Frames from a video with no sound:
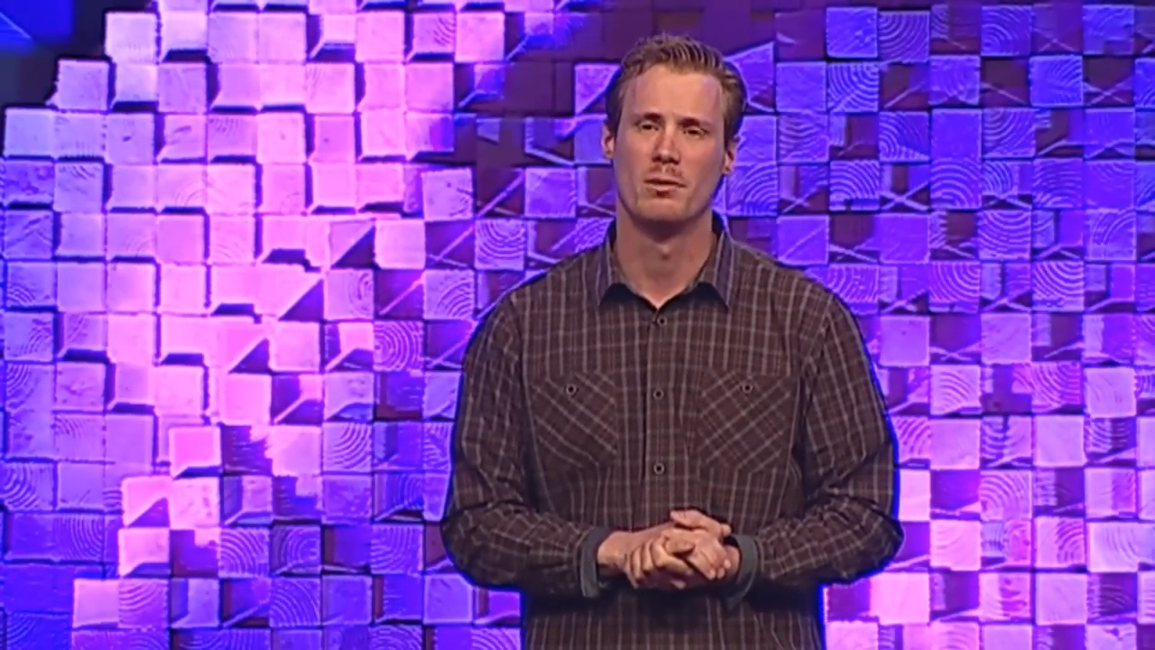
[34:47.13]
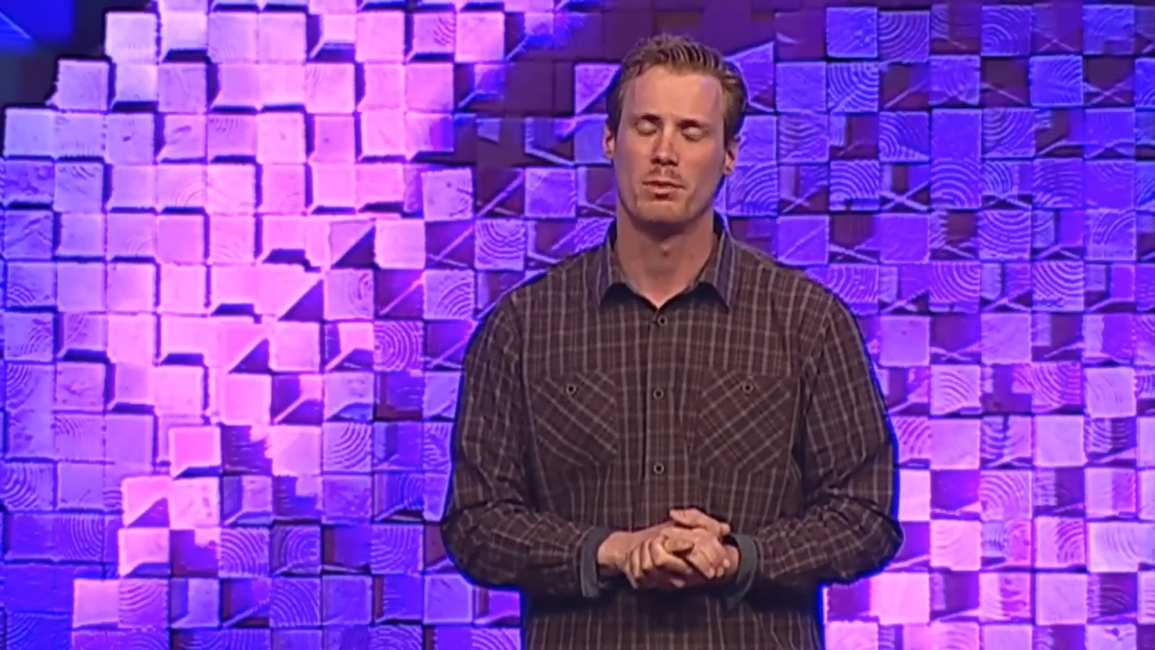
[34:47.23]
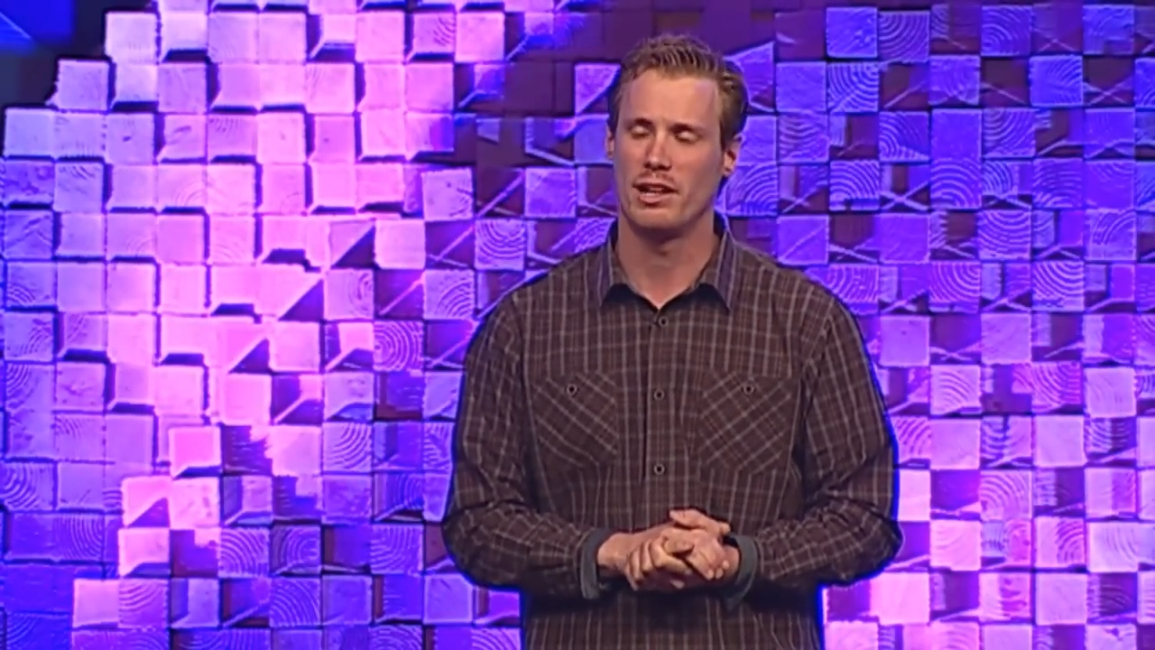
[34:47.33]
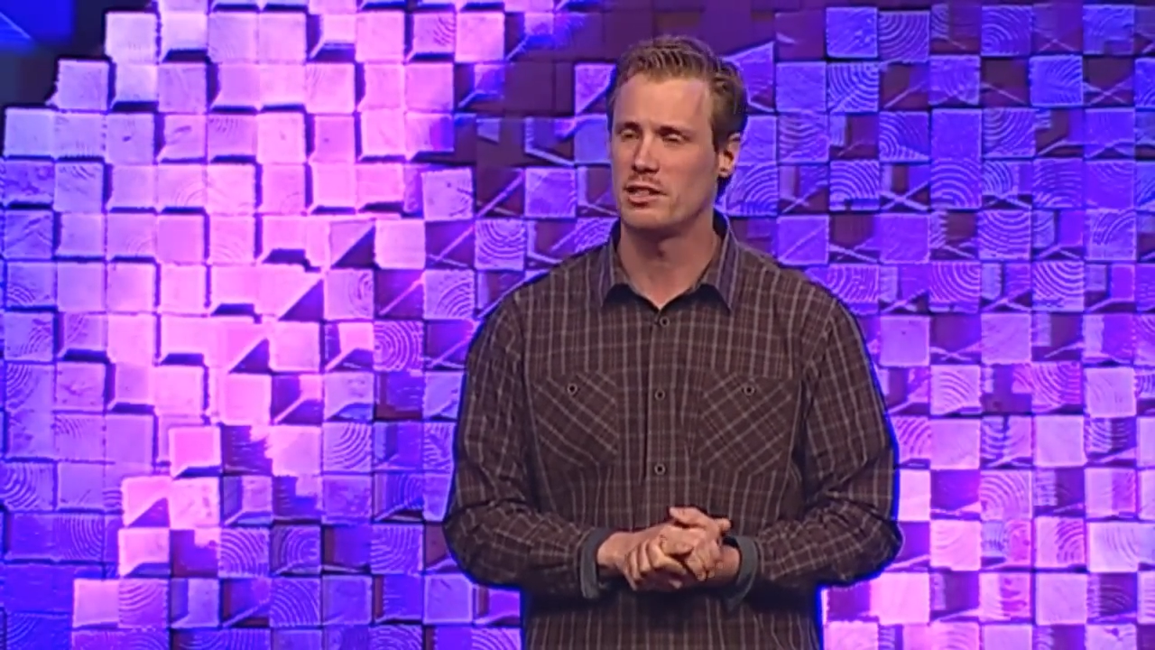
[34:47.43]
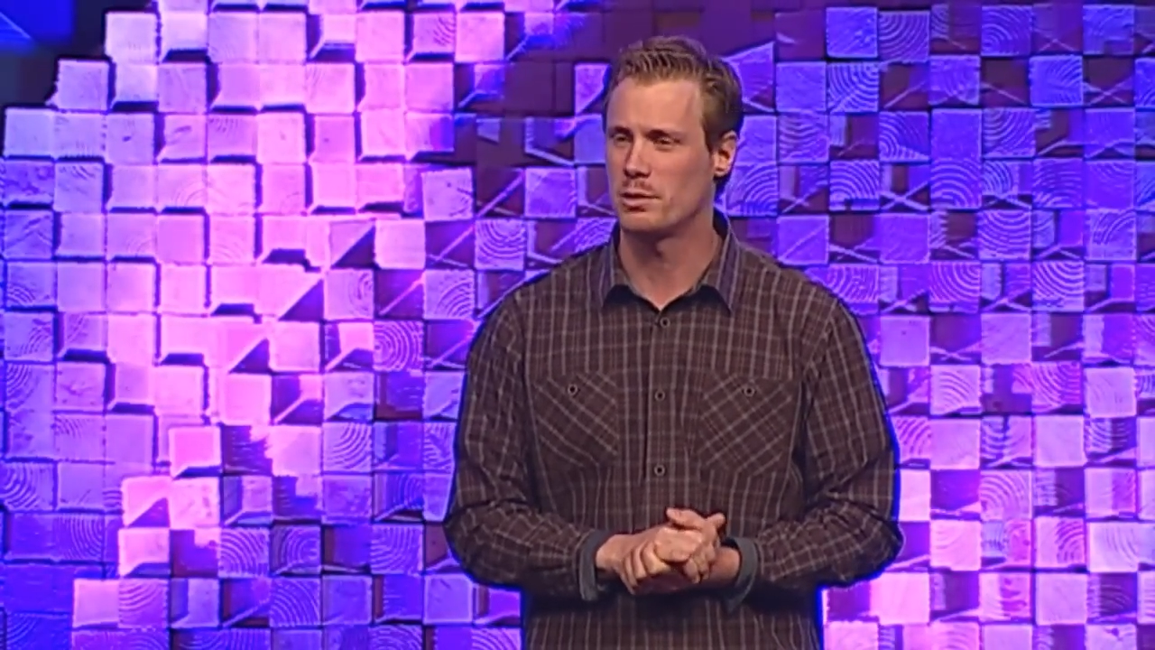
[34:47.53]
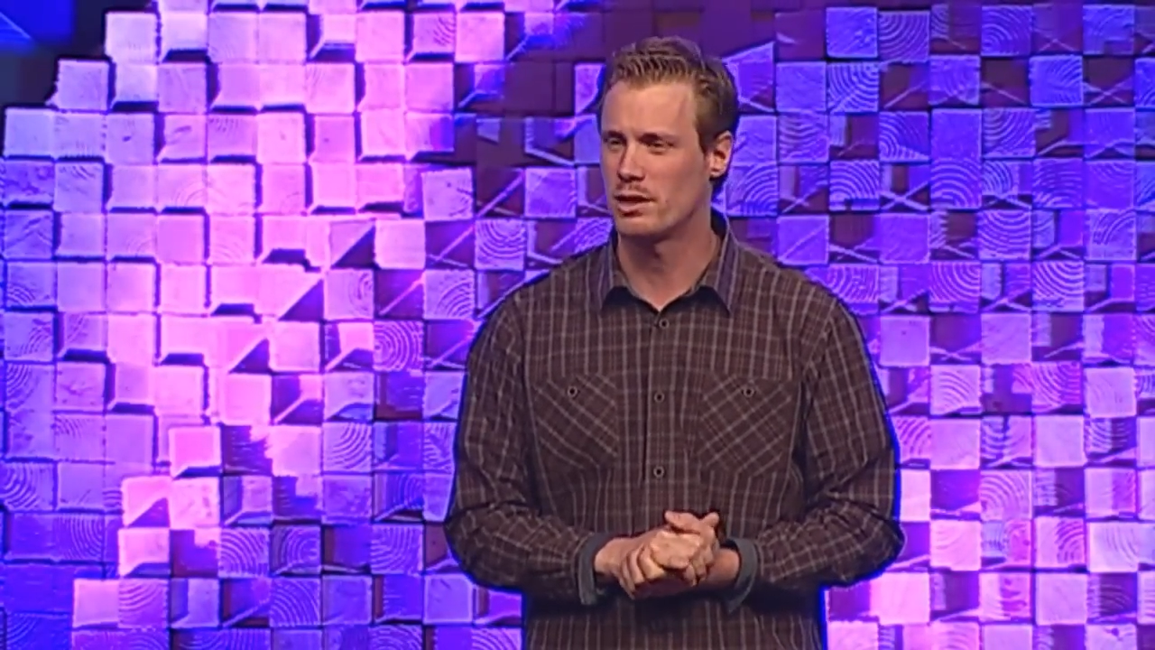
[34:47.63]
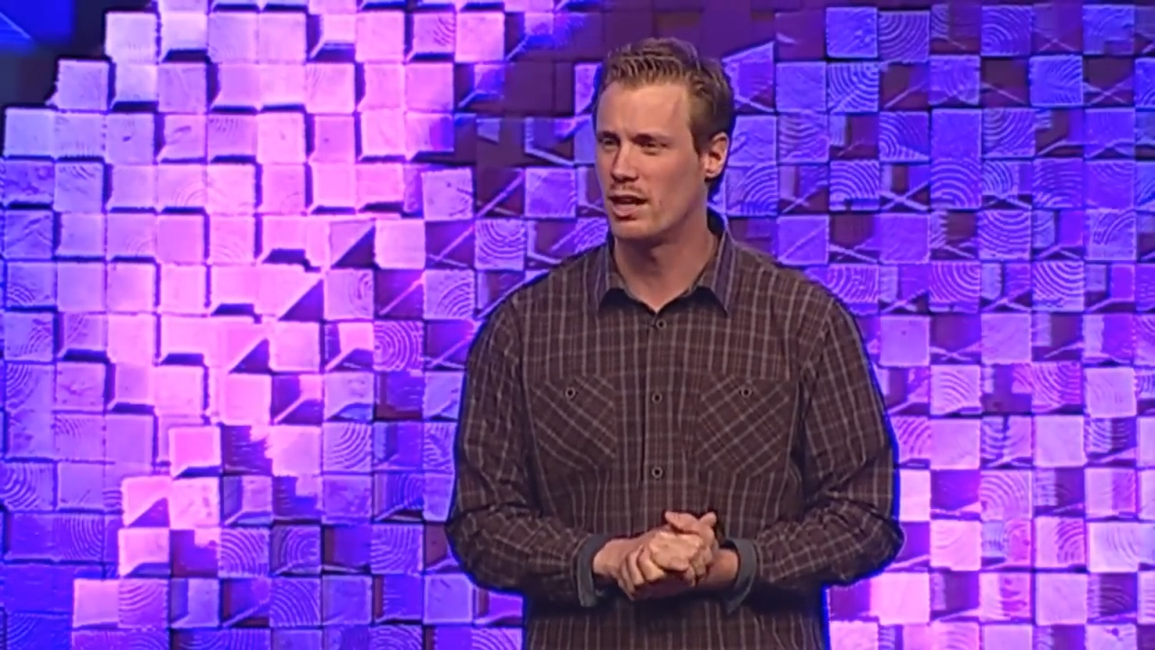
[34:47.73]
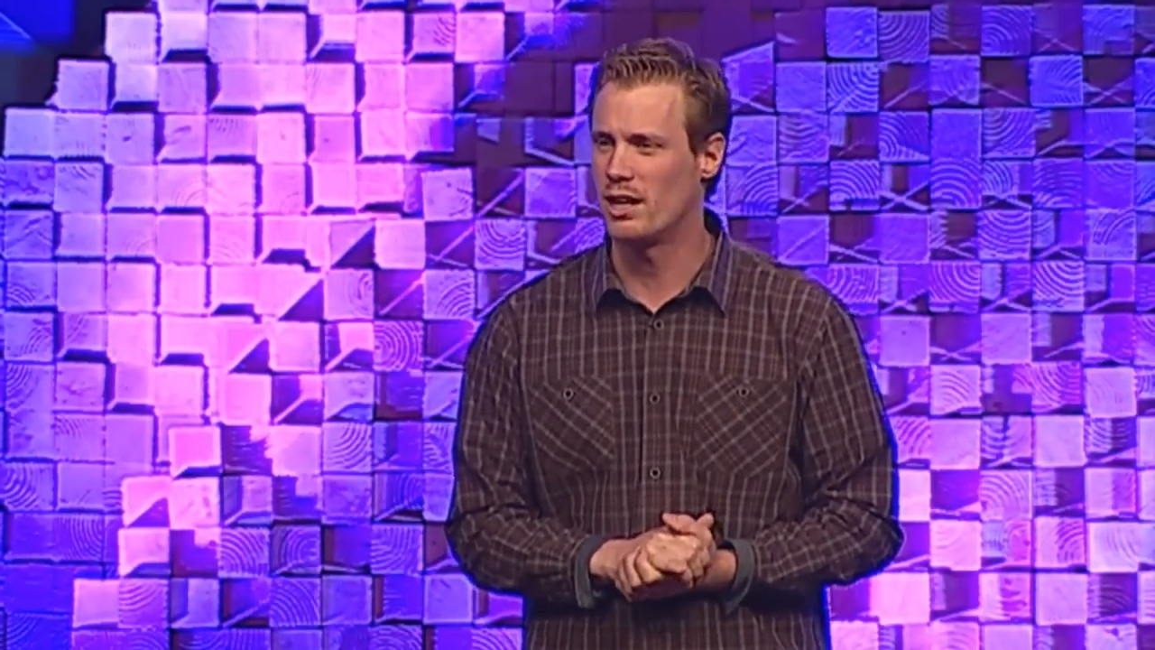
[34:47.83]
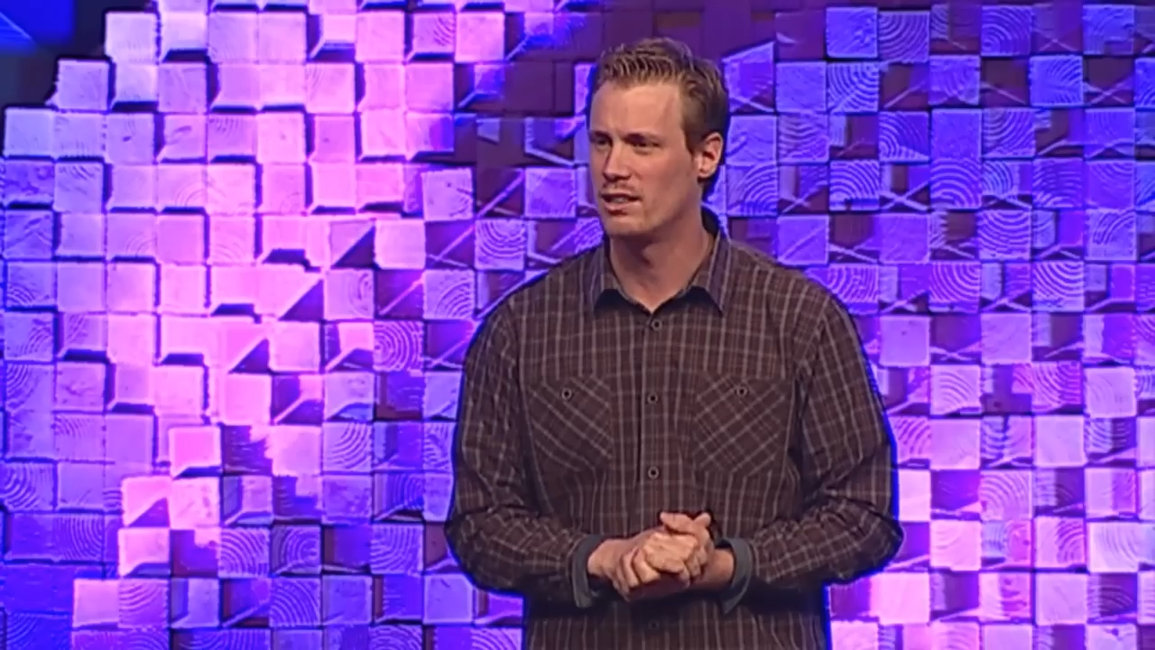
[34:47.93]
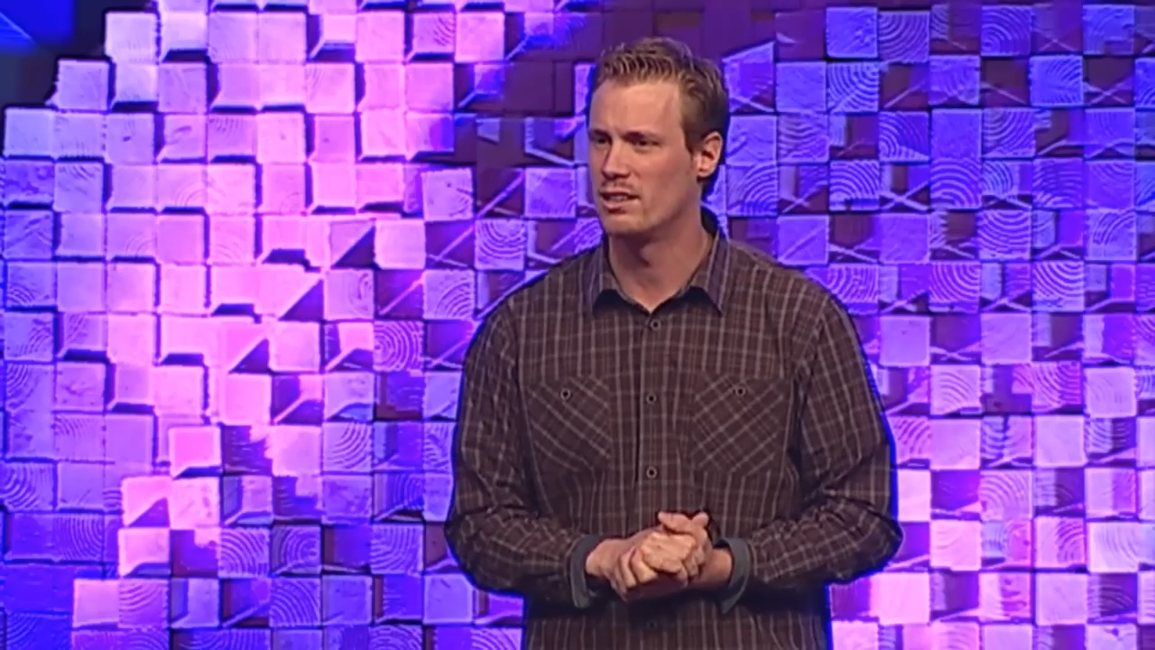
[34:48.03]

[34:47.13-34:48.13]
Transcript: place with God.